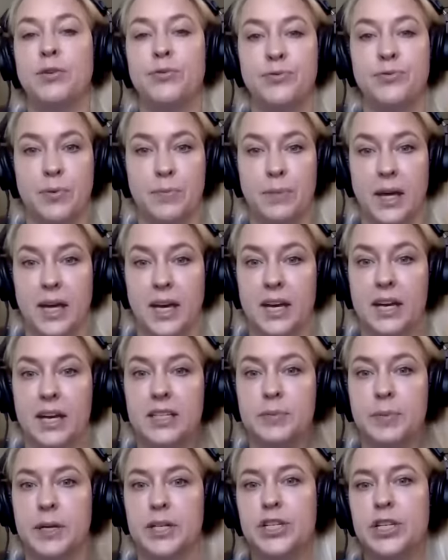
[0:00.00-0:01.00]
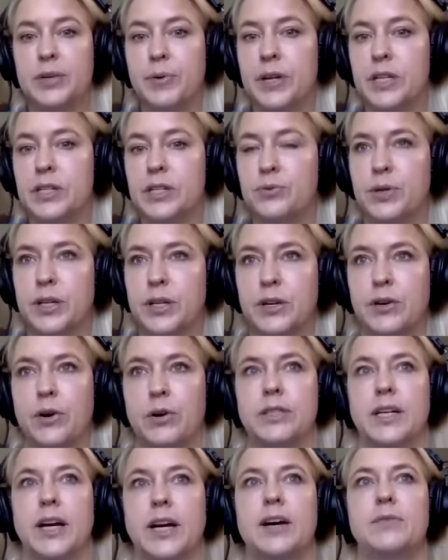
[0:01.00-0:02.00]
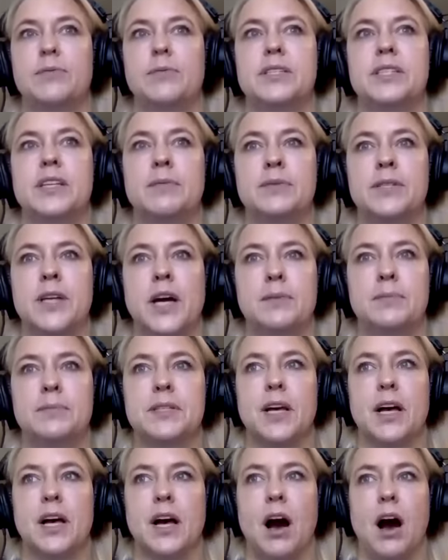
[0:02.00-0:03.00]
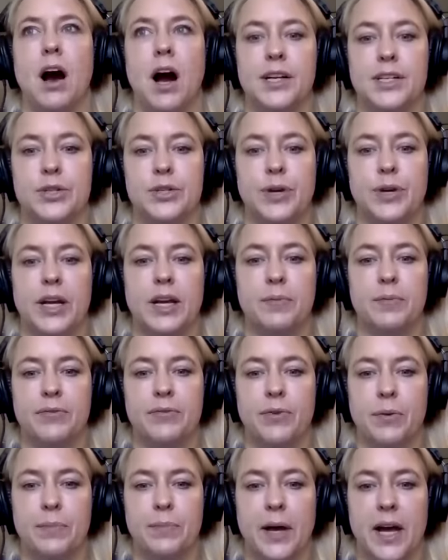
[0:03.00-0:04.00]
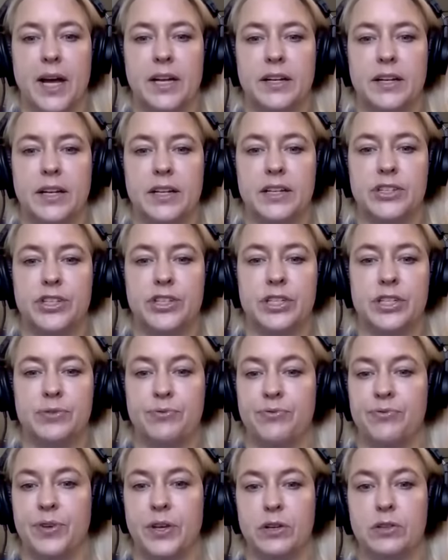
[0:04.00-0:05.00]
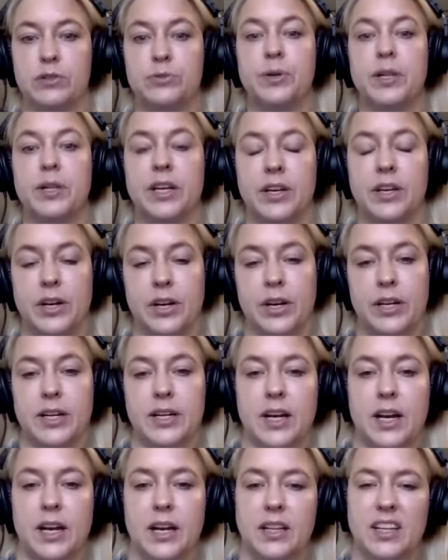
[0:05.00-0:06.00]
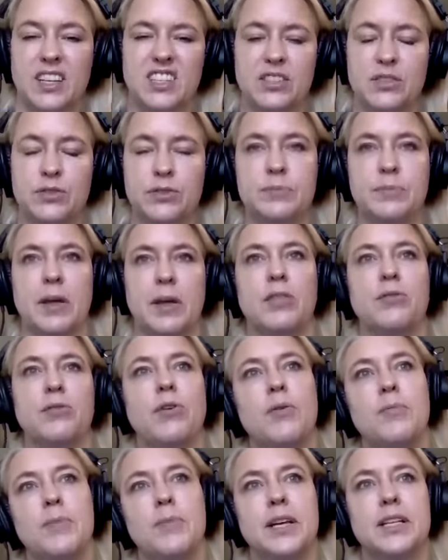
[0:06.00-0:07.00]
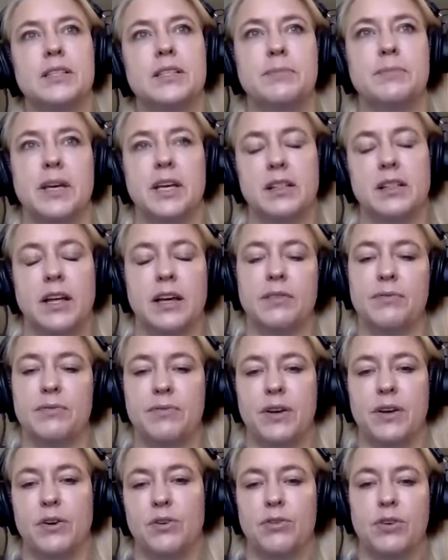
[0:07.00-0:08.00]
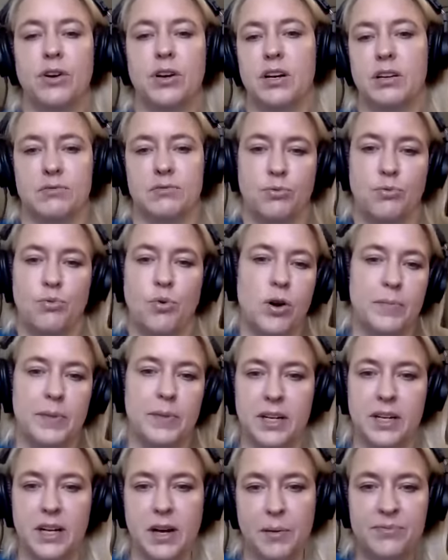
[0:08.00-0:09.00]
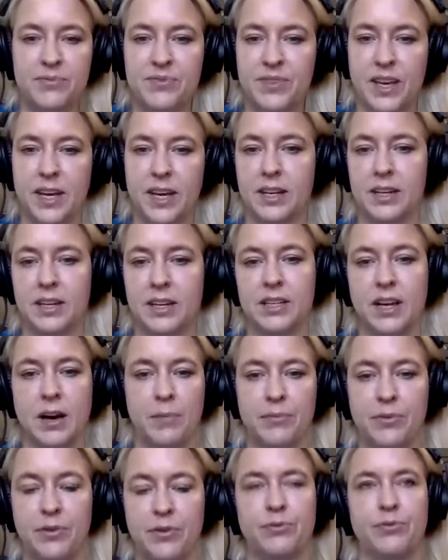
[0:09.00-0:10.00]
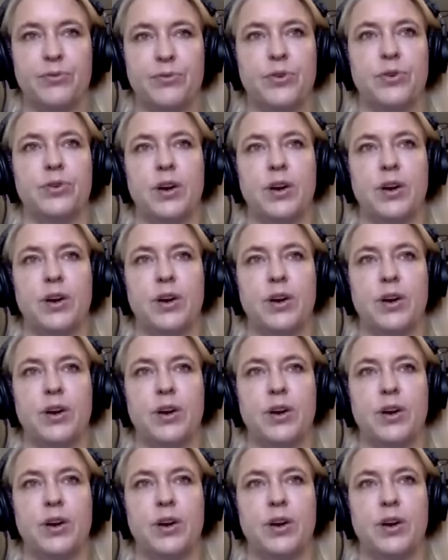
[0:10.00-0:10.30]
know for me, especially when it's really cold out, sometimes a hot drink before bed just feels really good. It kind of like soothes my throat, makes me like feel warm and comfy, and it's comfort